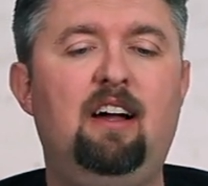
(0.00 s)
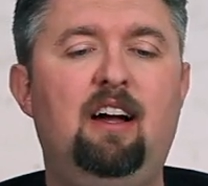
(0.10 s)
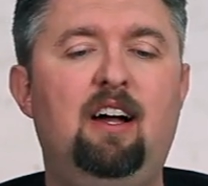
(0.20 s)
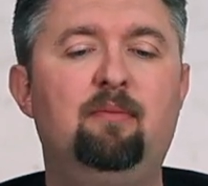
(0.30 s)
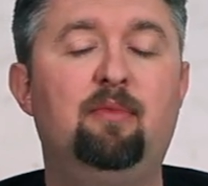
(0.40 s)

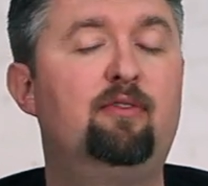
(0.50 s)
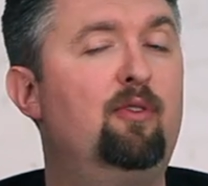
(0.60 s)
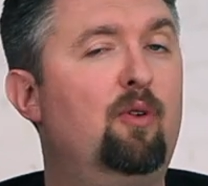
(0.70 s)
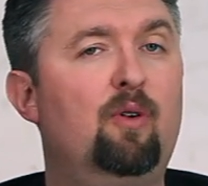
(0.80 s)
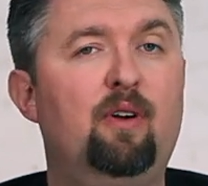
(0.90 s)

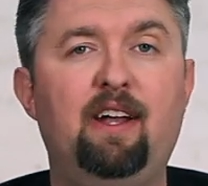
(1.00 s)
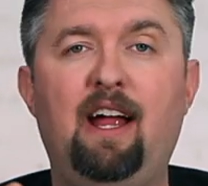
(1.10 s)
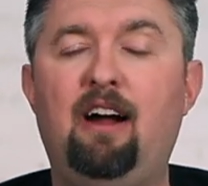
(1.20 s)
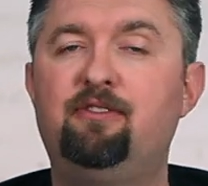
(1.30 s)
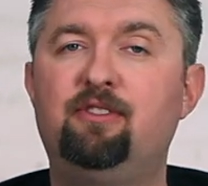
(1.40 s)
before and
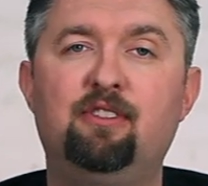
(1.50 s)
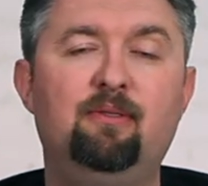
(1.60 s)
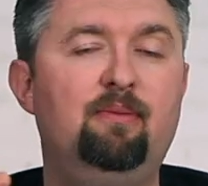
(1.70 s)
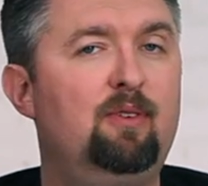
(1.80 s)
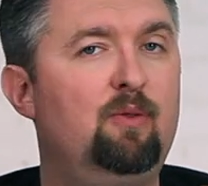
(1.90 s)

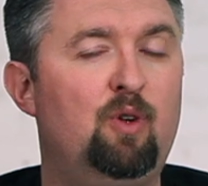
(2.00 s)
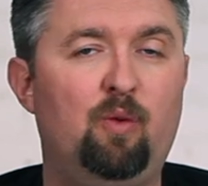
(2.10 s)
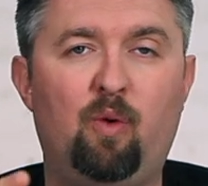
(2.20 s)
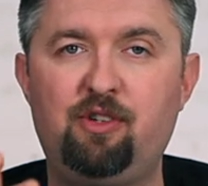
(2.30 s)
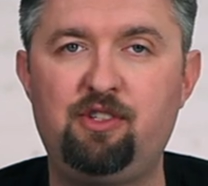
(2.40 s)
after
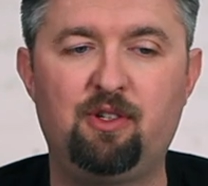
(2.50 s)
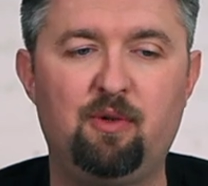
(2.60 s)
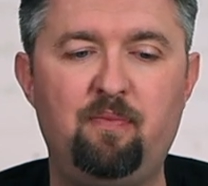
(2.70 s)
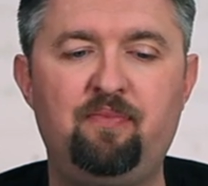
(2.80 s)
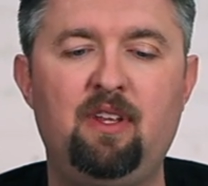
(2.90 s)
World War
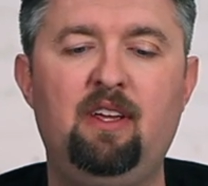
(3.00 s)
II,